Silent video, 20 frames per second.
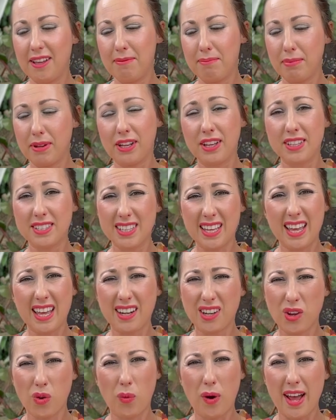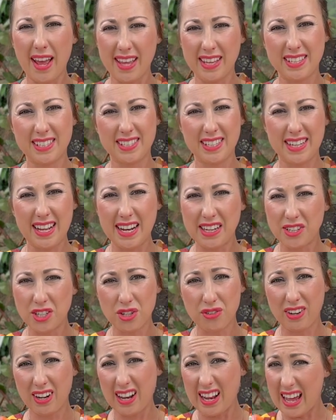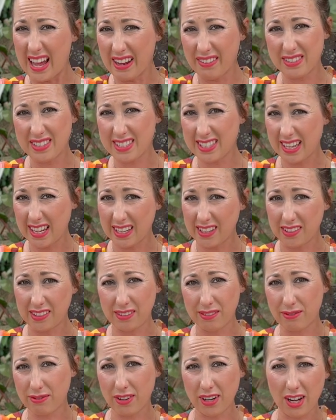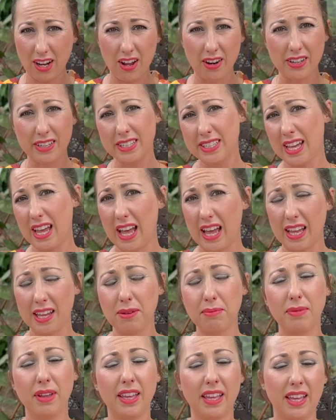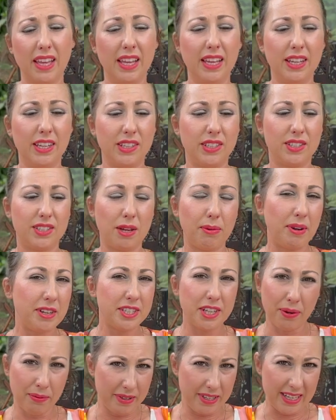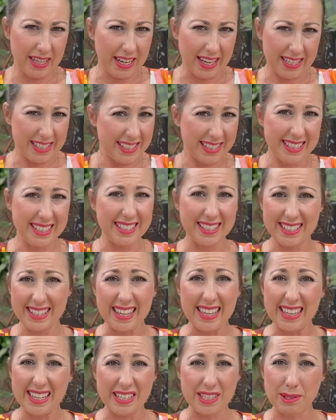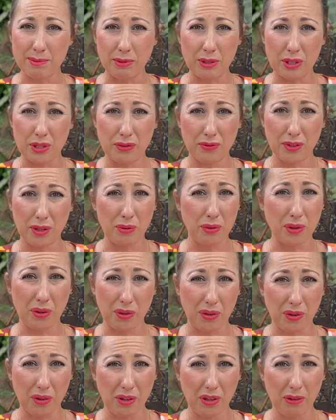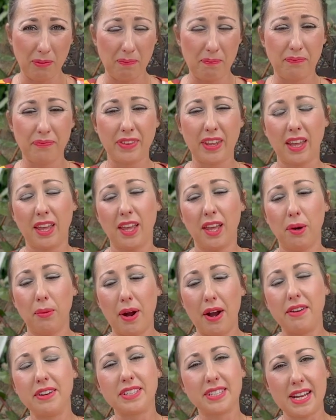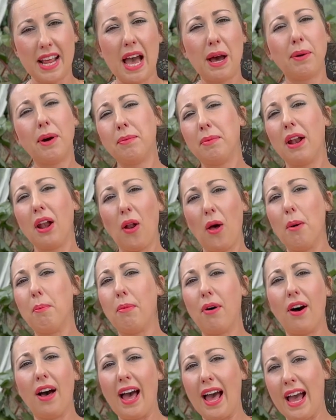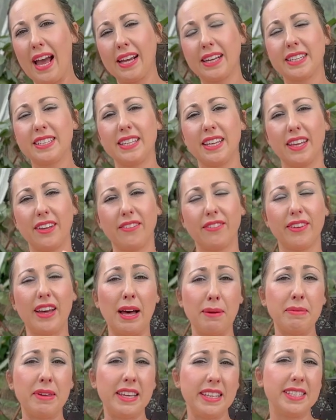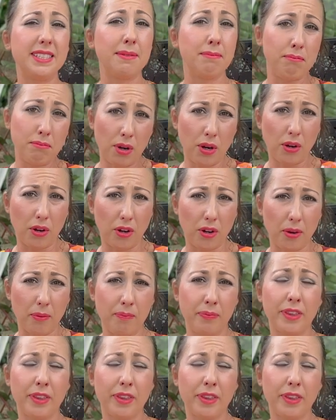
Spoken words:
because I had quite a sedentary lifestyle for a long time. So I didn't need as much food at all. Whereas now I'm a lot more active, I'm eating more.